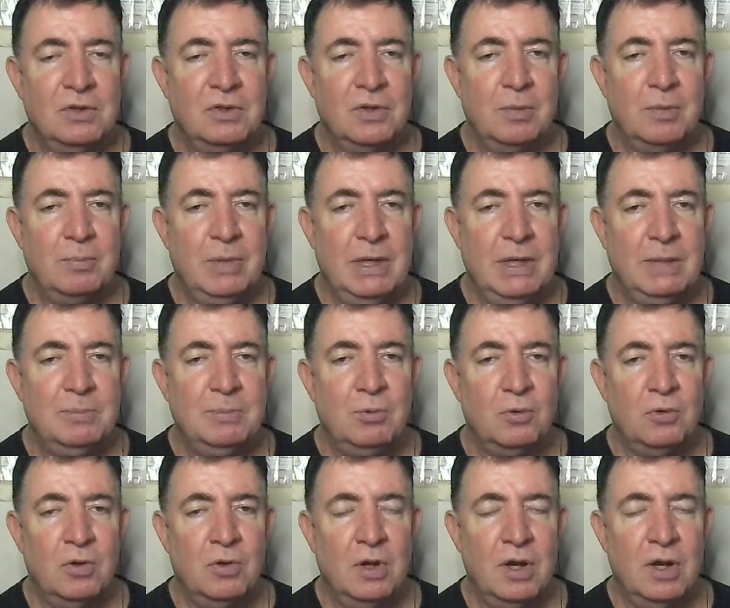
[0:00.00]
the
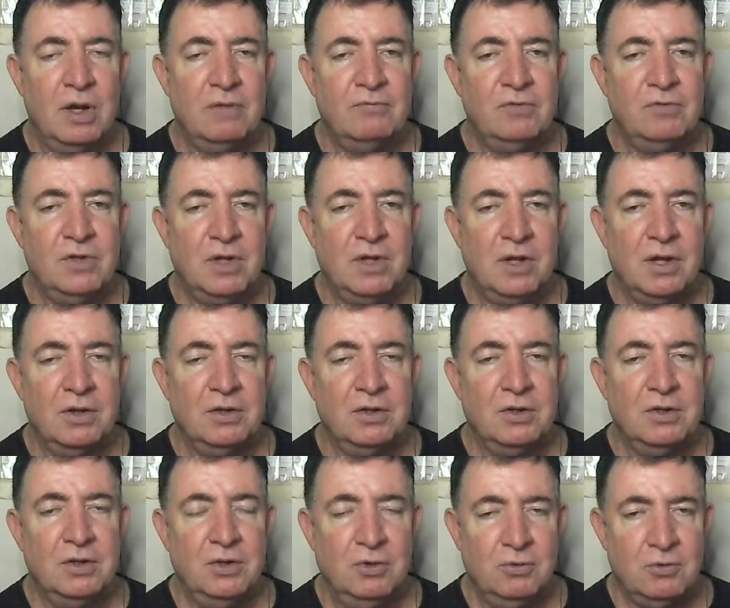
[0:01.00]
people of the
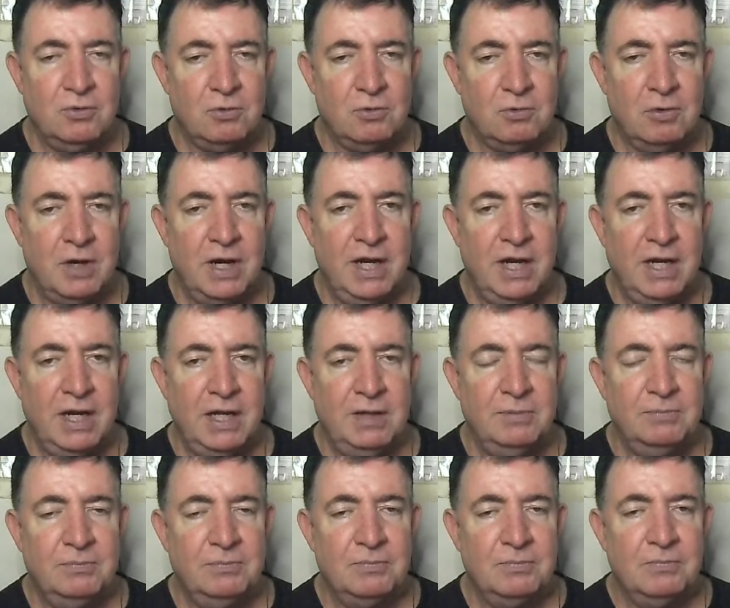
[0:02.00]
Ukraine
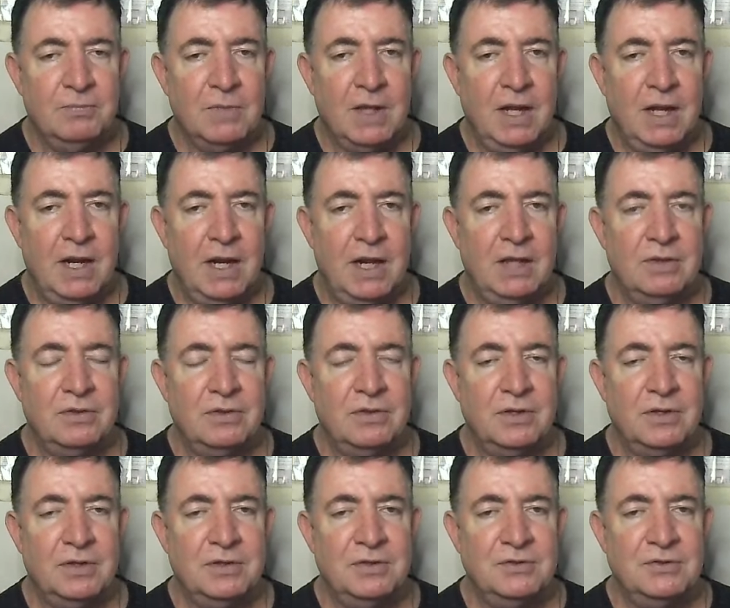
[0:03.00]
and
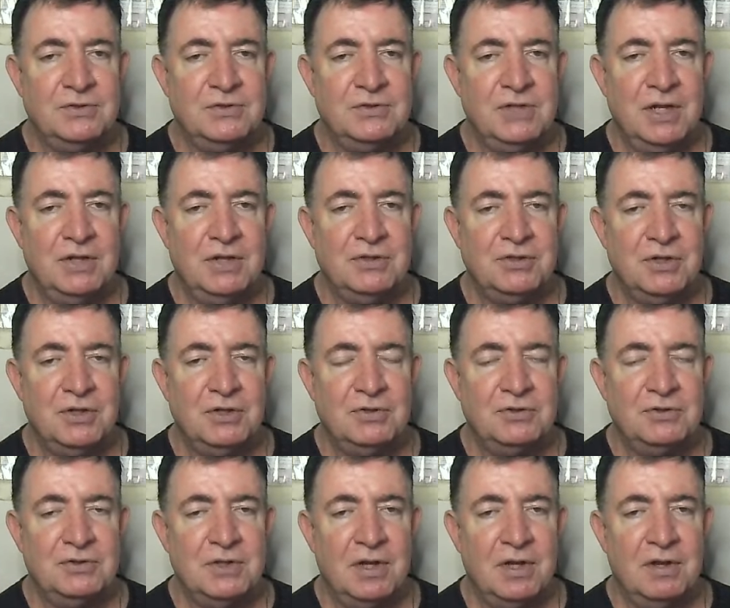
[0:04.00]
the
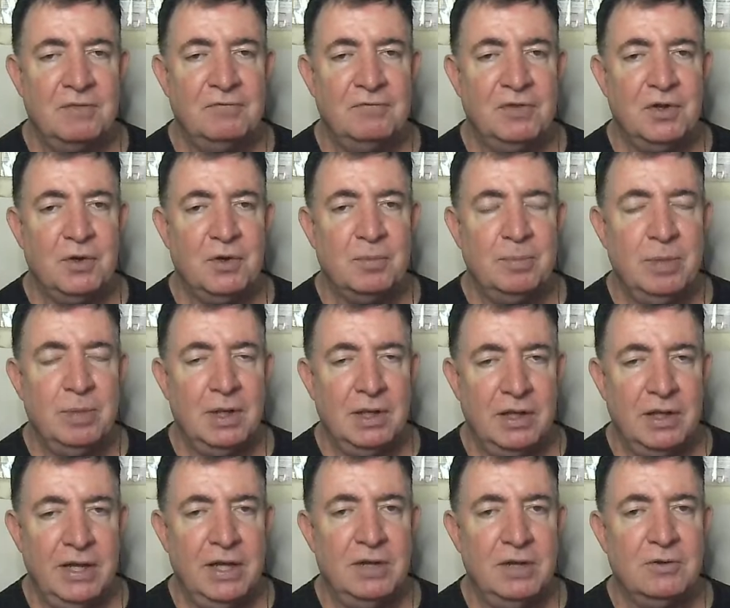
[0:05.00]
decisions of their
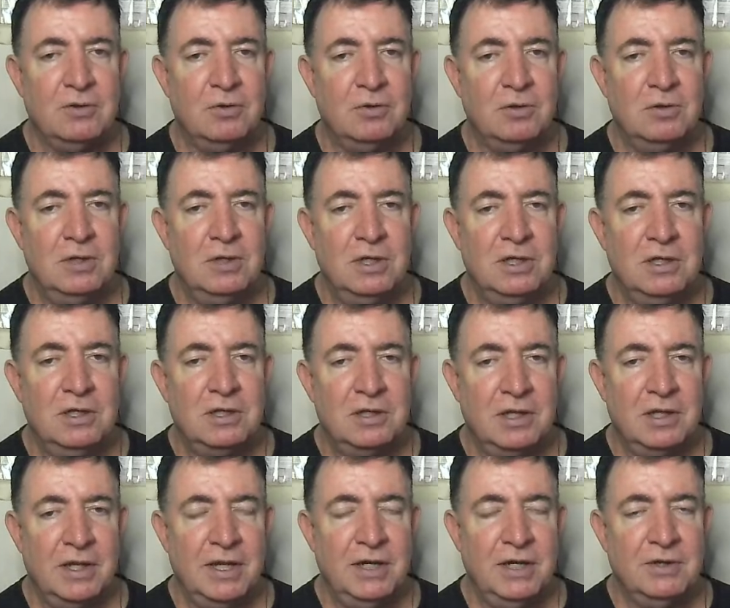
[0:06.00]
political
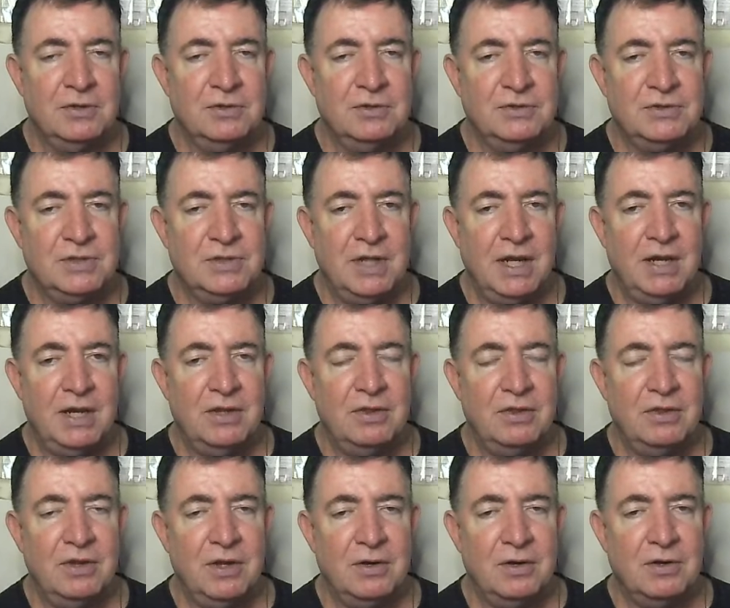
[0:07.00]
leaders
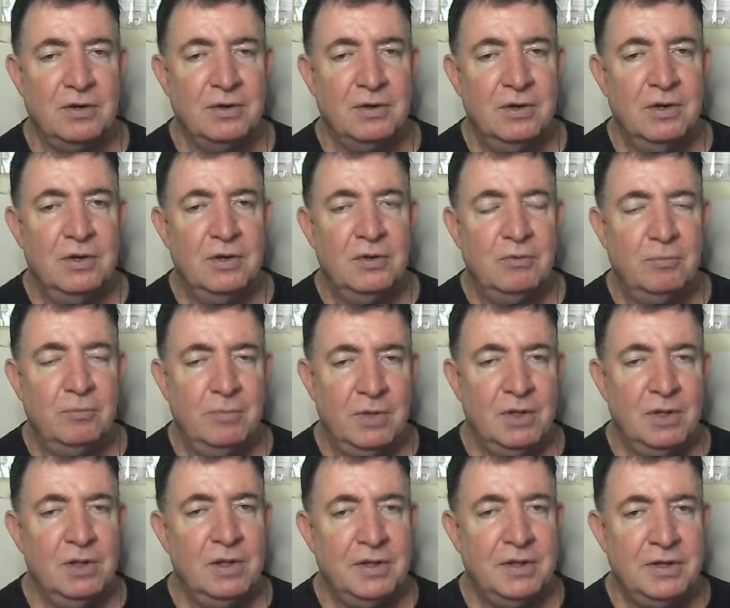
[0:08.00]
and their
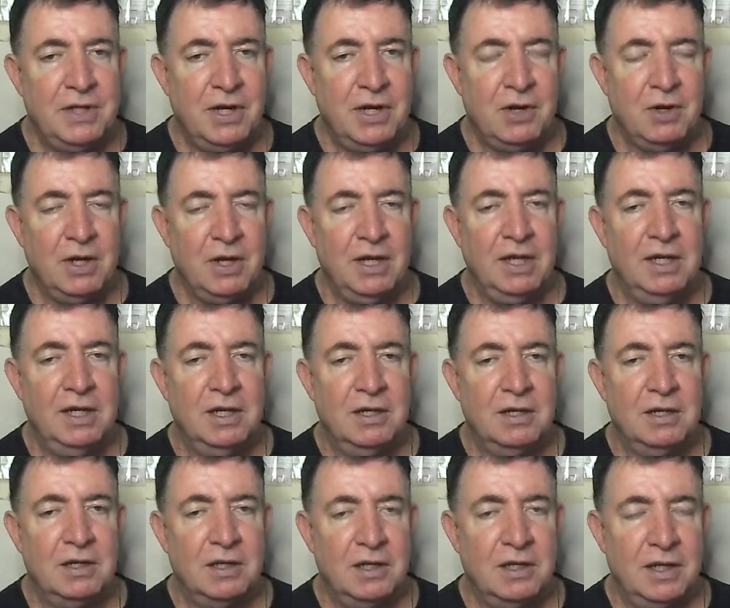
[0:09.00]
military
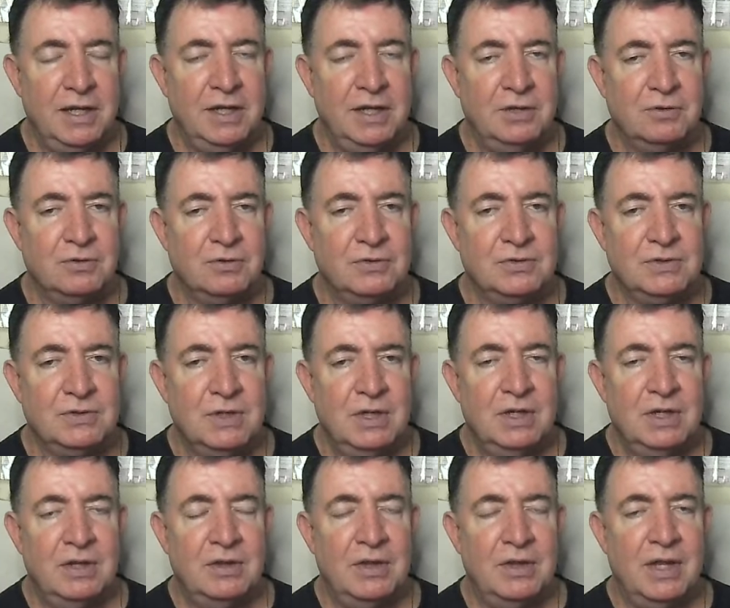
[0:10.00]
leaders
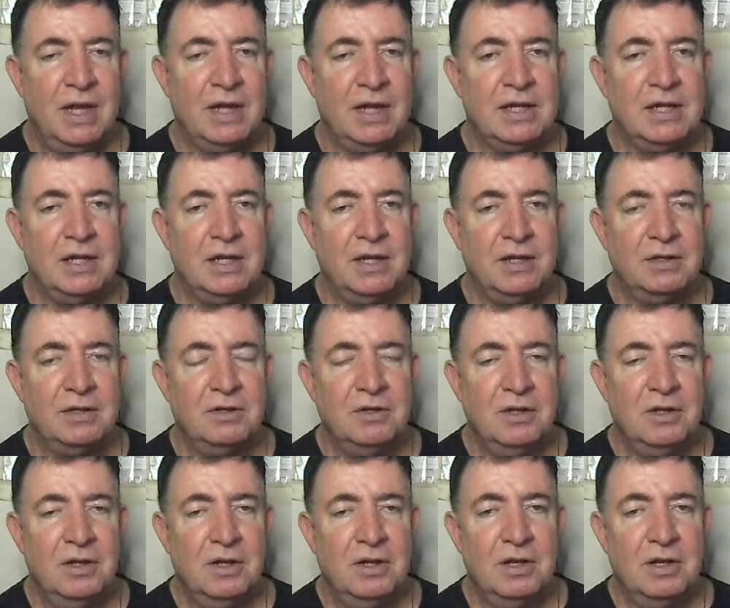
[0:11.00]
that can
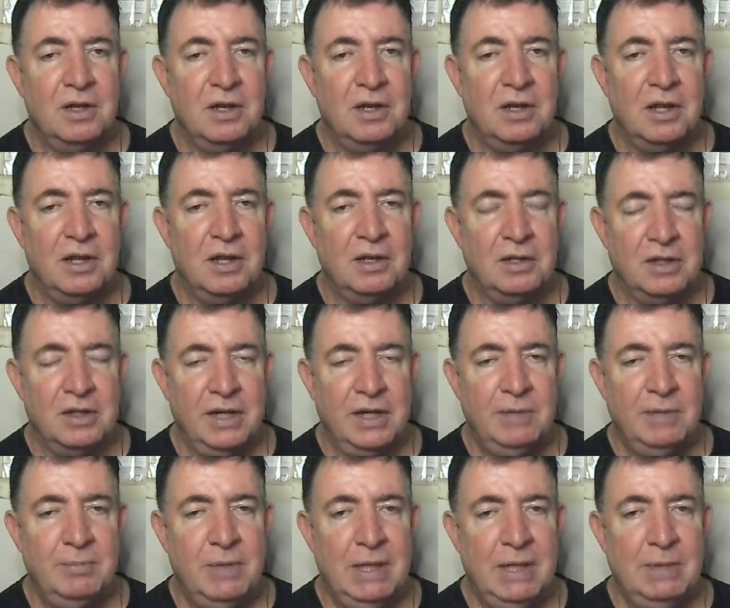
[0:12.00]
uh,
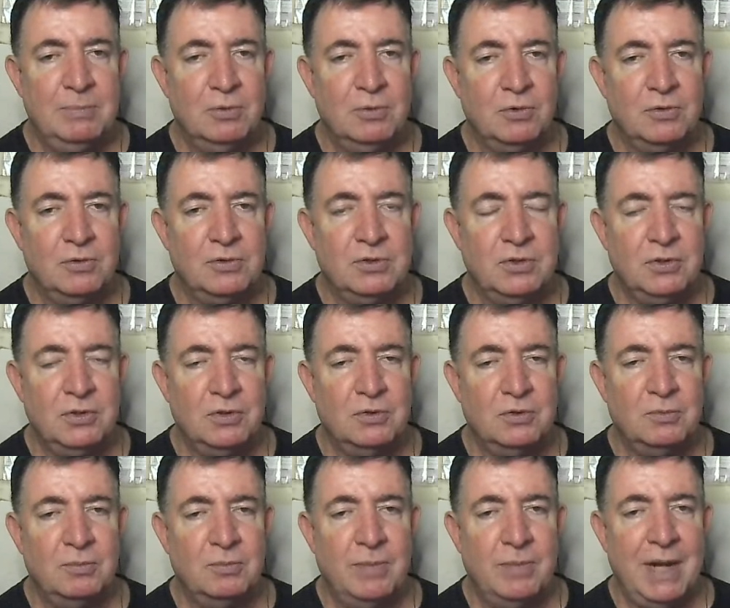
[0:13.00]
lead people to
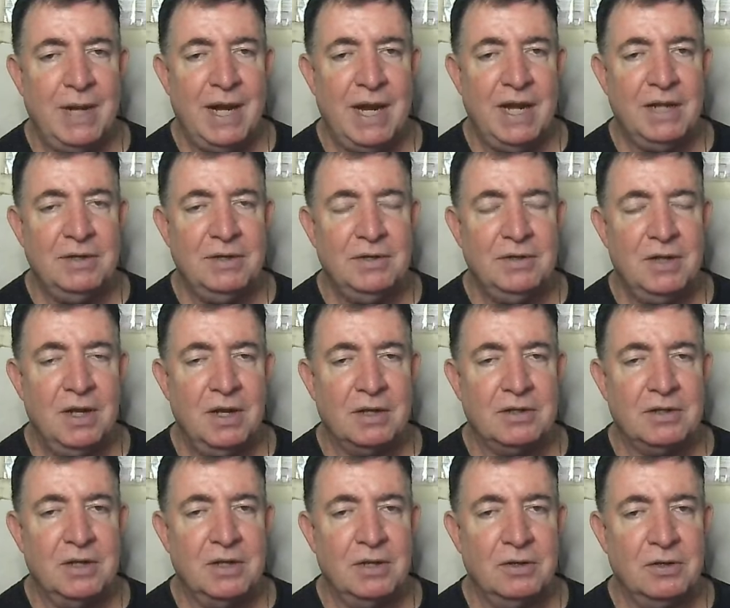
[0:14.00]
bad uh,
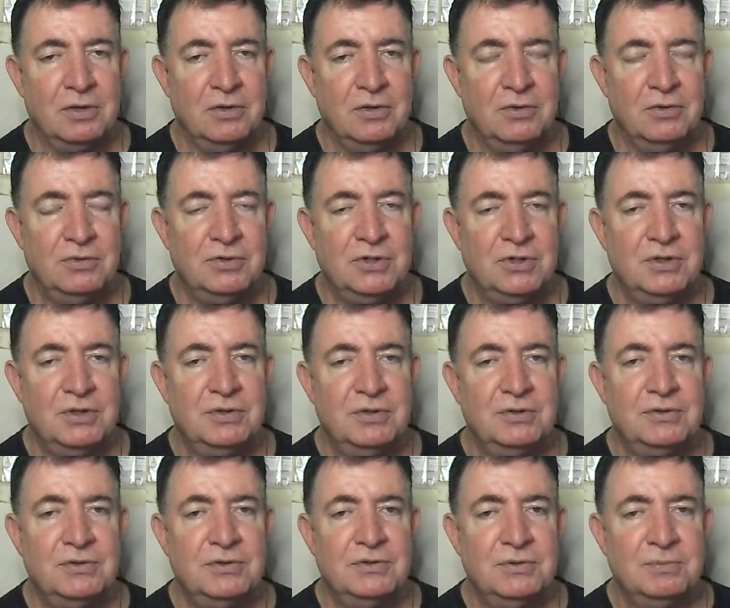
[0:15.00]

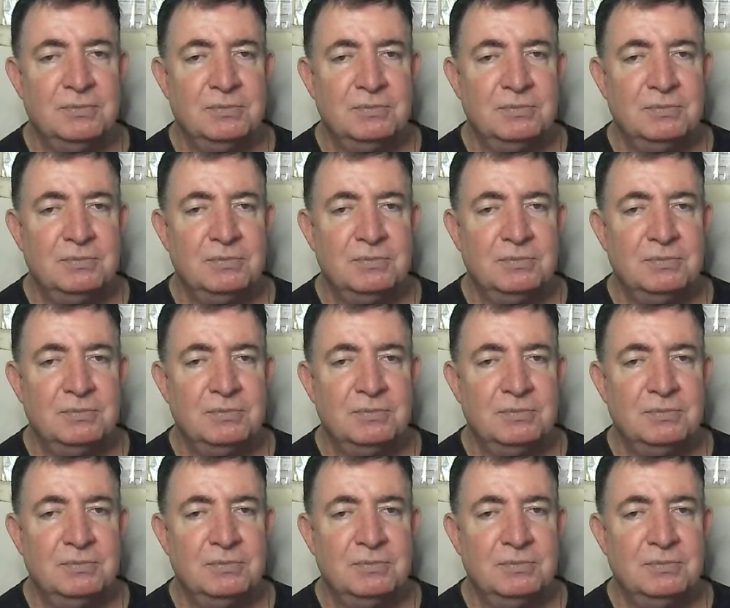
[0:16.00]
conclusions